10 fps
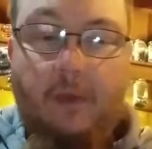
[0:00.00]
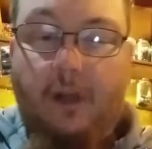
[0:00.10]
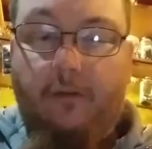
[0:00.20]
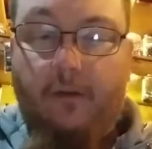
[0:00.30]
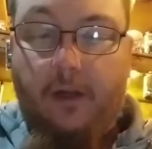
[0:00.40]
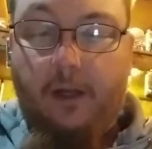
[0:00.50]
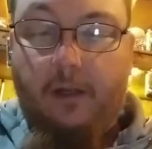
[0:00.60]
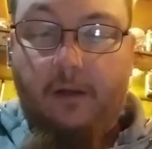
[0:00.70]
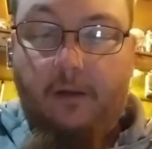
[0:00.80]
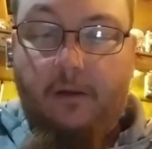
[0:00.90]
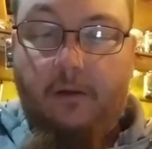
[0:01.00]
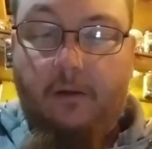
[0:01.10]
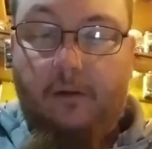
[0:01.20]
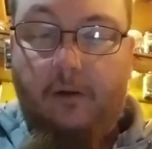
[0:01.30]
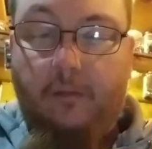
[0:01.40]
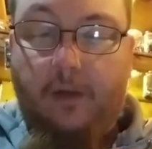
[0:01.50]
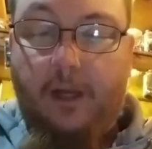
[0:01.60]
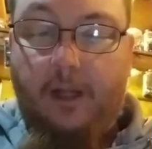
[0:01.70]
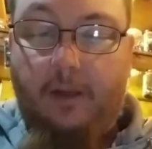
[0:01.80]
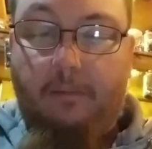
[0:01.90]
after I
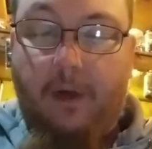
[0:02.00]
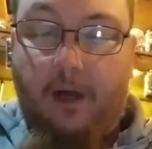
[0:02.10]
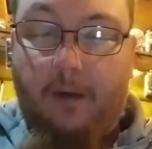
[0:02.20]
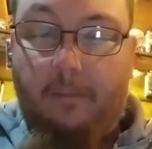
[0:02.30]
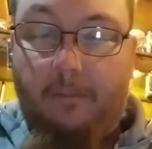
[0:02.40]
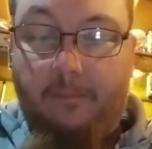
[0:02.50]
lubricate the bottom.